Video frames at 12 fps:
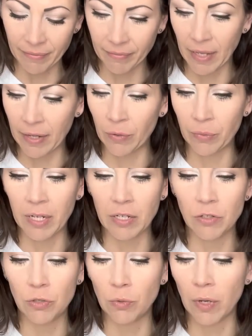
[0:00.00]
I don't need
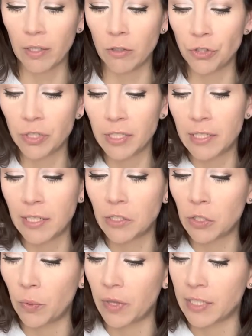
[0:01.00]
to. I usually
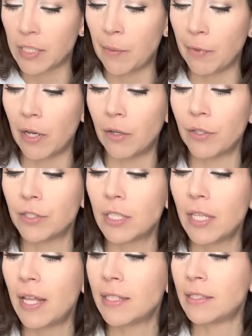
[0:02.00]
stencil with the same colors,
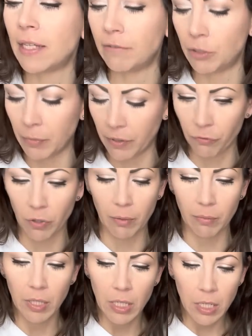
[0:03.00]
and that saves me from